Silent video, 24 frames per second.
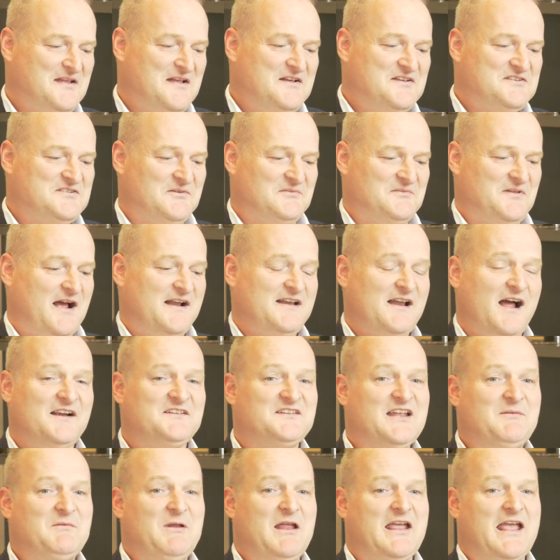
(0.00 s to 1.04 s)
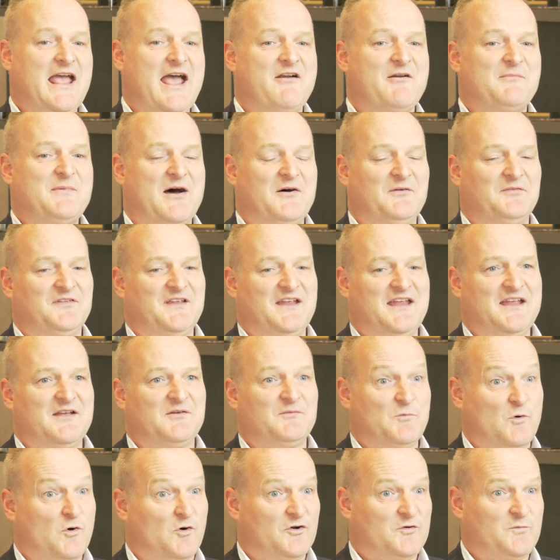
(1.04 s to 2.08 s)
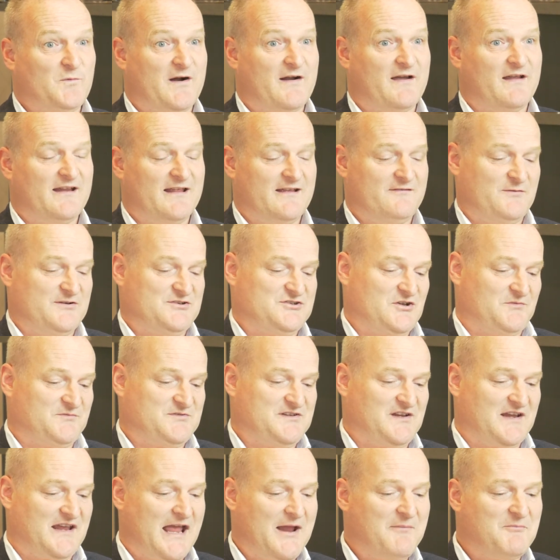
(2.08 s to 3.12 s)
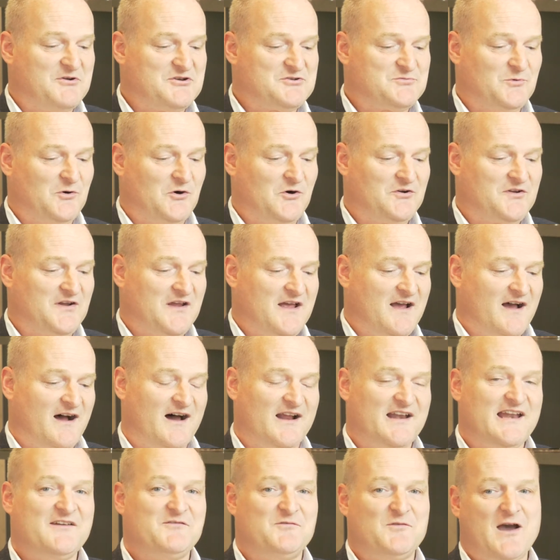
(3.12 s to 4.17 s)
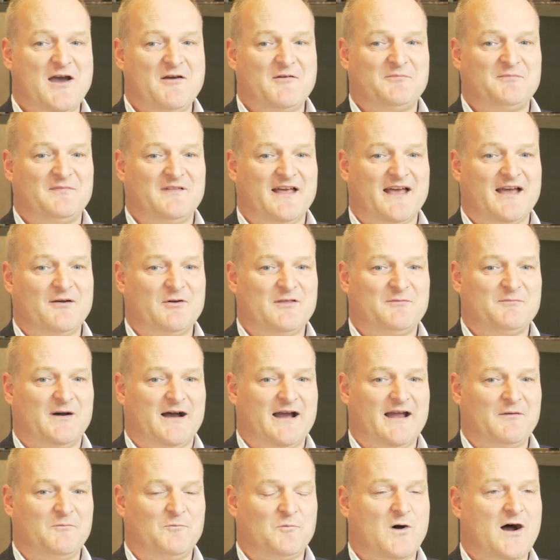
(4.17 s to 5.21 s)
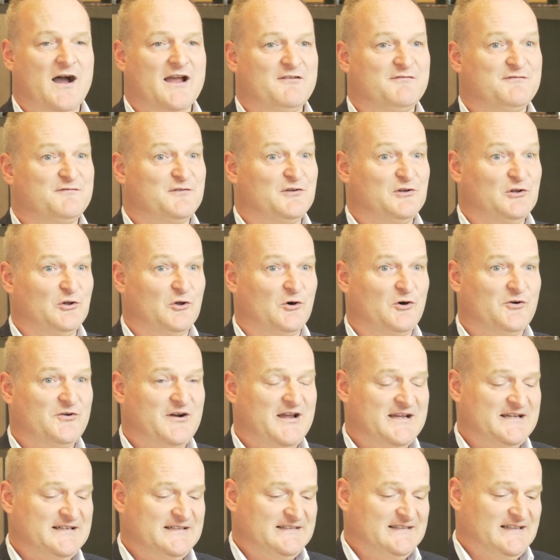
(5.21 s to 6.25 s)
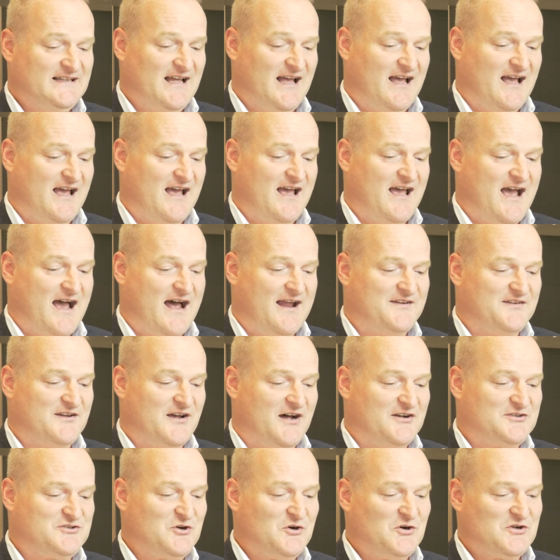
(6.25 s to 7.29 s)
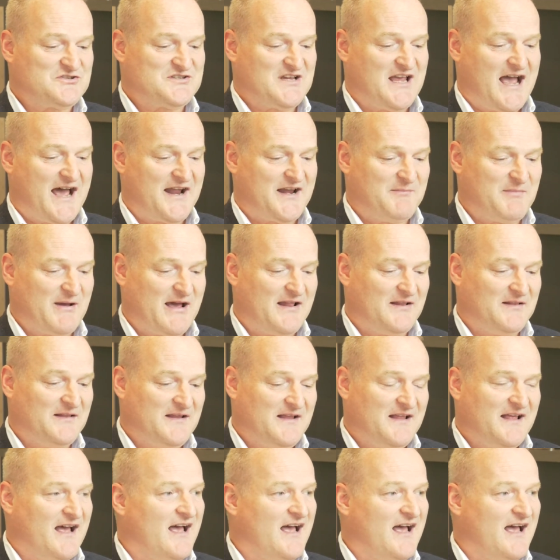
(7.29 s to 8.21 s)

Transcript: So I deeply care about the ward where I live, which is obviously Cambridge Ward. I live there with my wife Laura and our daughter Annabelle.